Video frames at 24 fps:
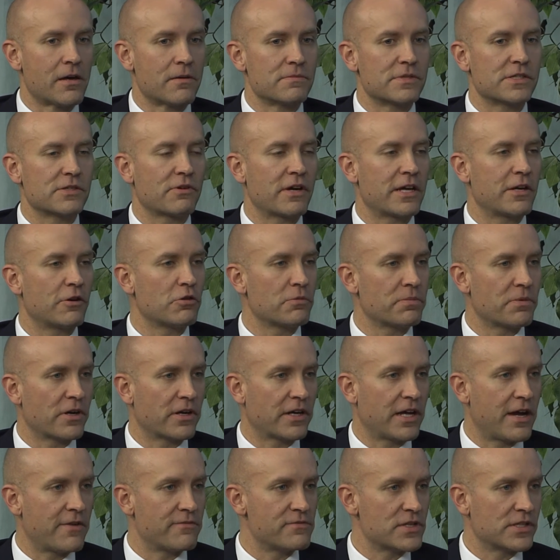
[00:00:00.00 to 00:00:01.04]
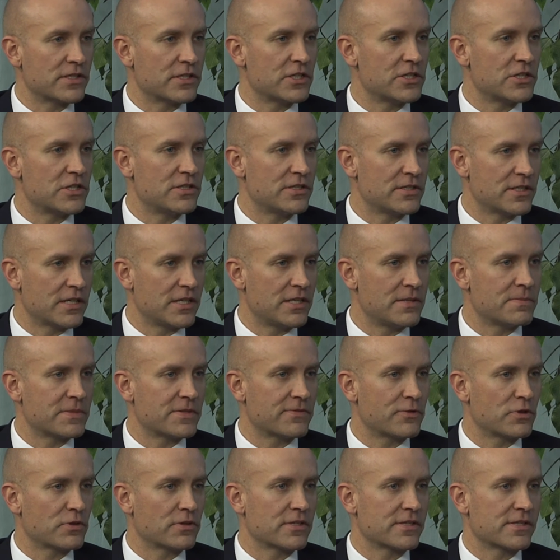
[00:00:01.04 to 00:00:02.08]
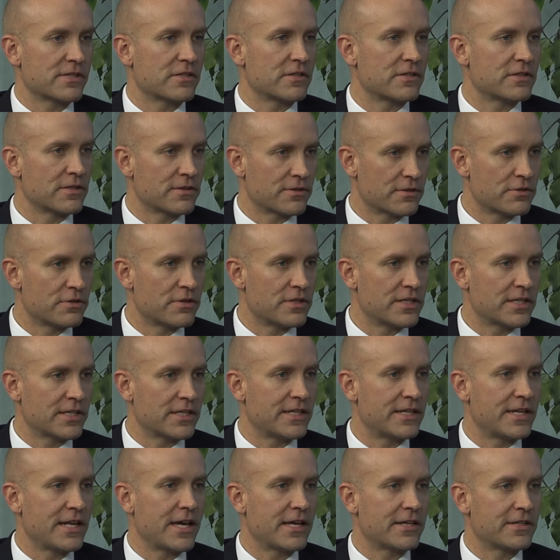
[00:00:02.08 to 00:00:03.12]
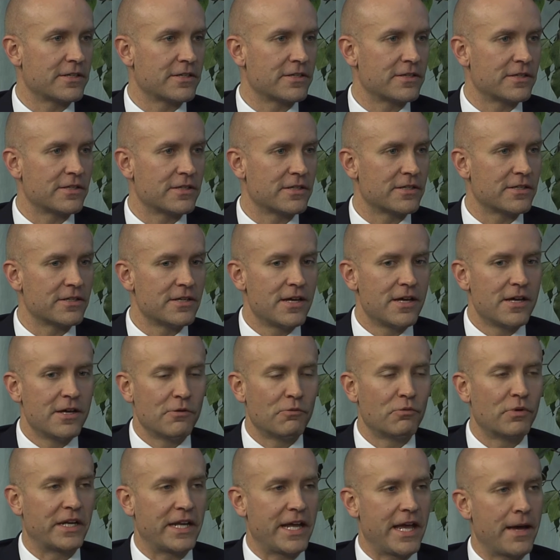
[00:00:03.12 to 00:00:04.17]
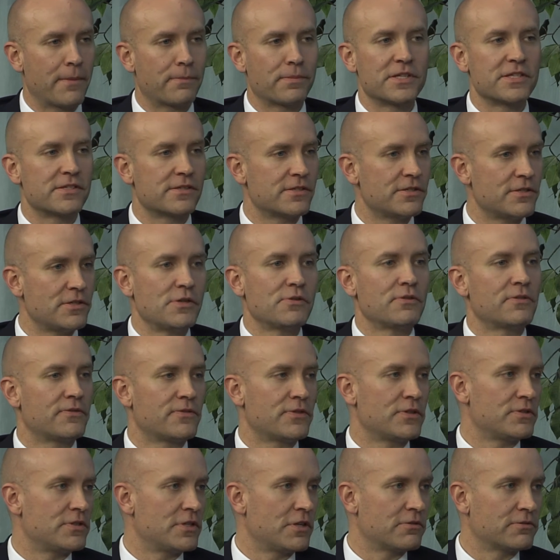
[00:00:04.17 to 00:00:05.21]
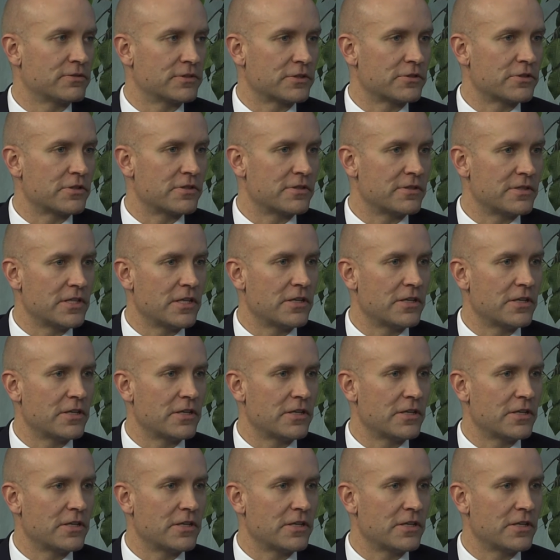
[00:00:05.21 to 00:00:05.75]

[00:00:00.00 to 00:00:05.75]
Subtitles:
So I hope our conversation keeps focused on the learning and not on the what happens to you if you don't learn.